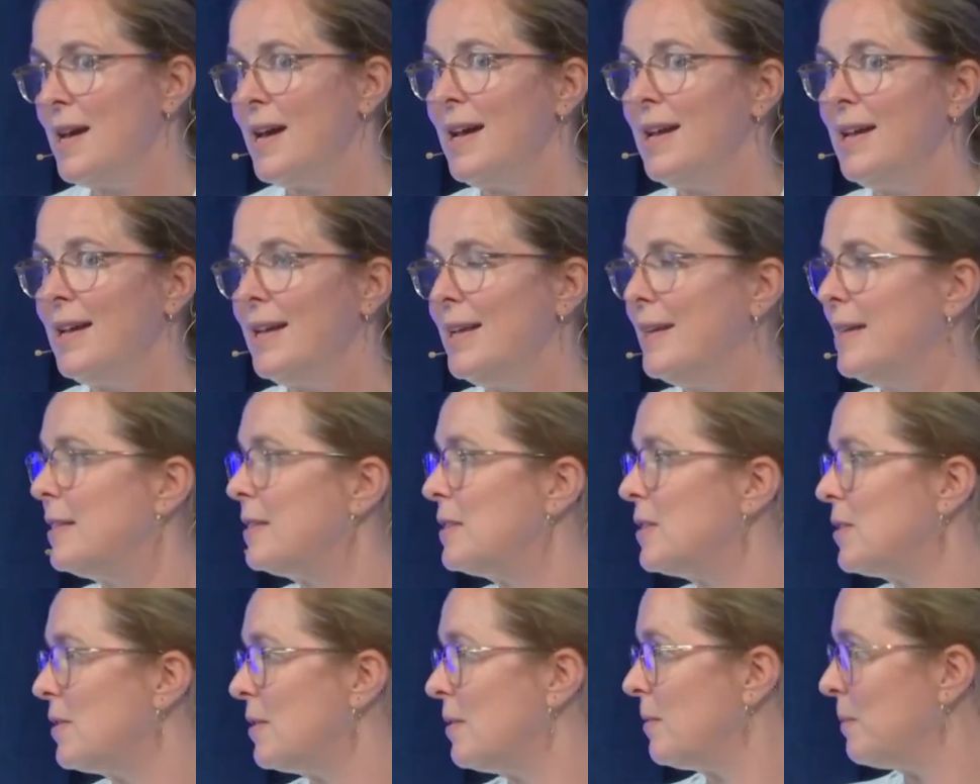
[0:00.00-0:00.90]
And
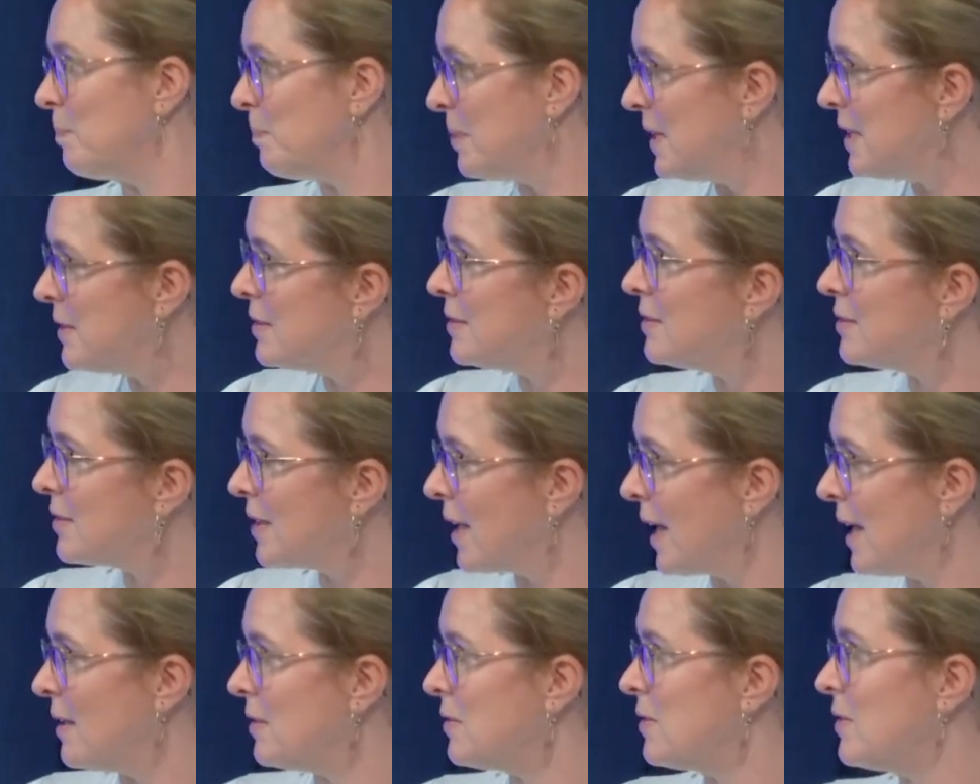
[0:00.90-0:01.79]
business
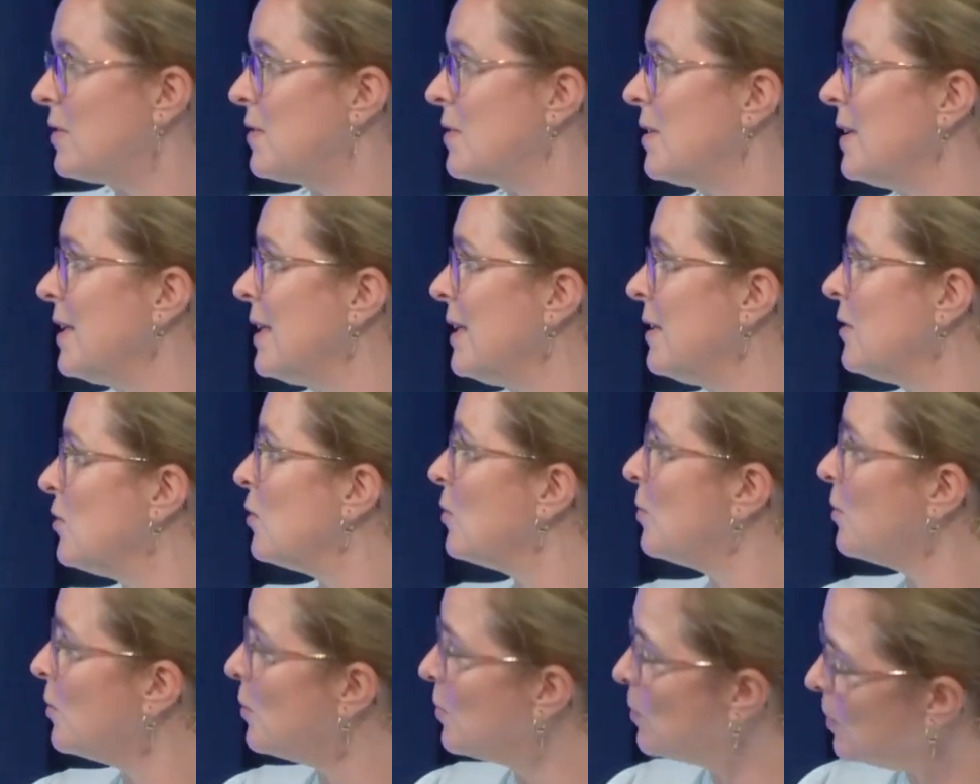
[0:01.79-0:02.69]
cases need
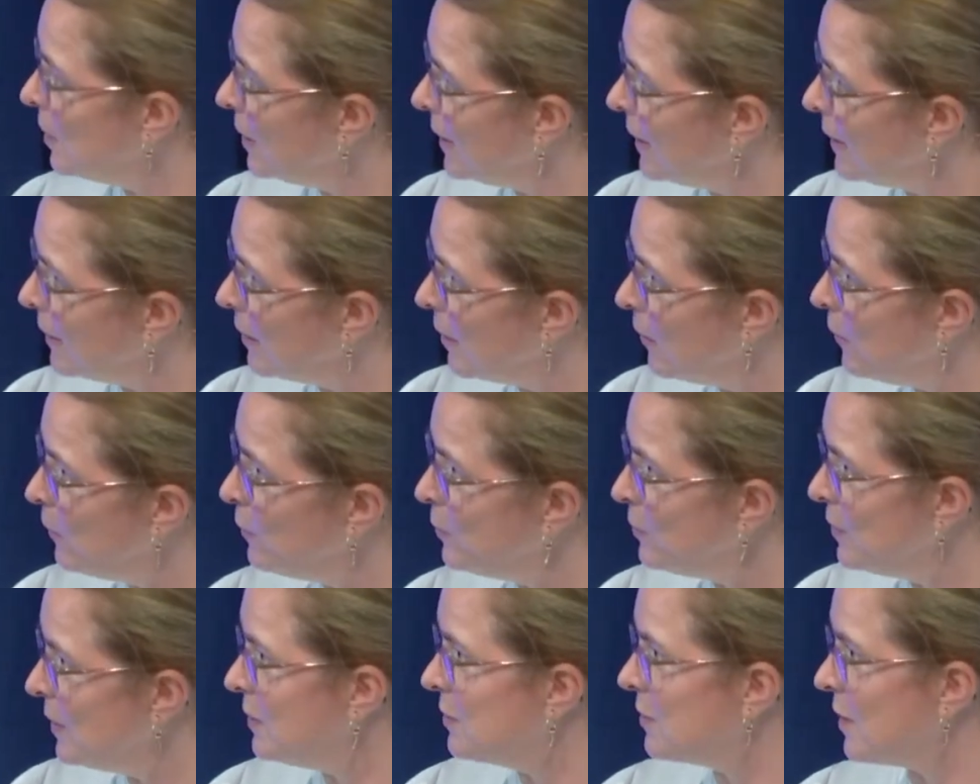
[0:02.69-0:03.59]
to
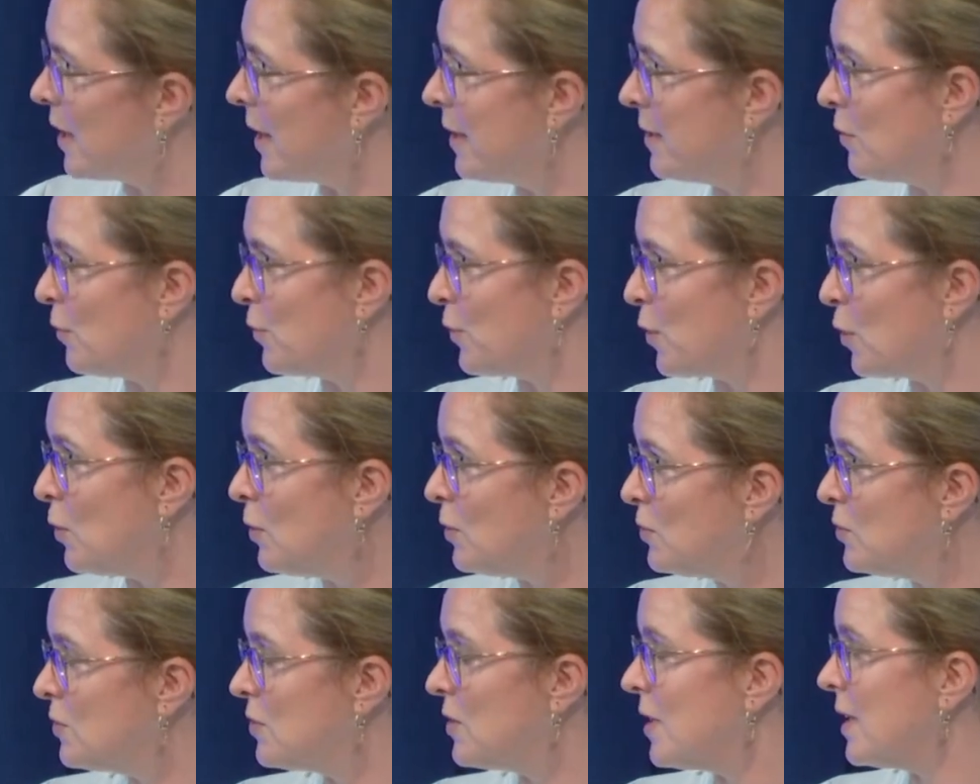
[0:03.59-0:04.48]
include these kind of
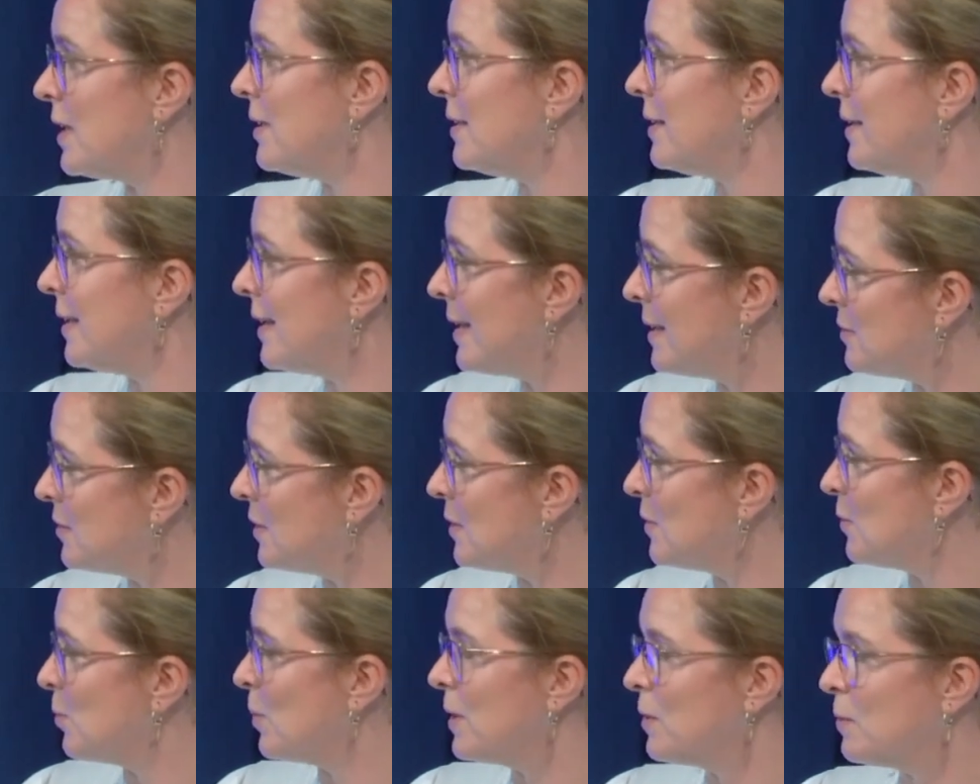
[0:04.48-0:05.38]
costs, and yes,
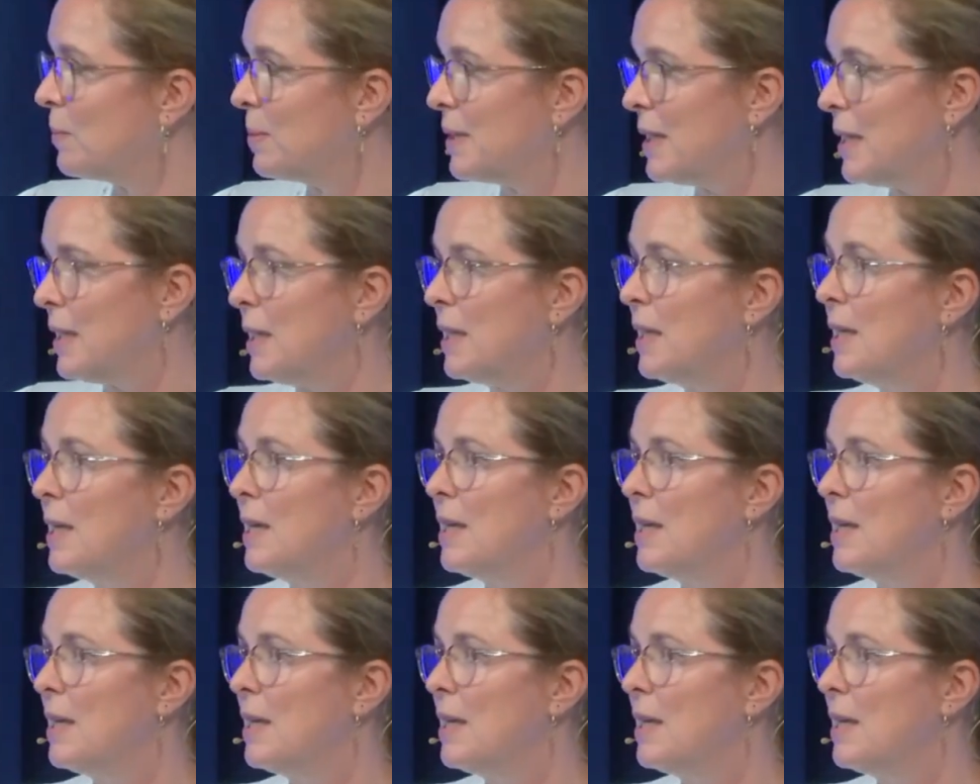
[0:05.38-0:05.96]
it will be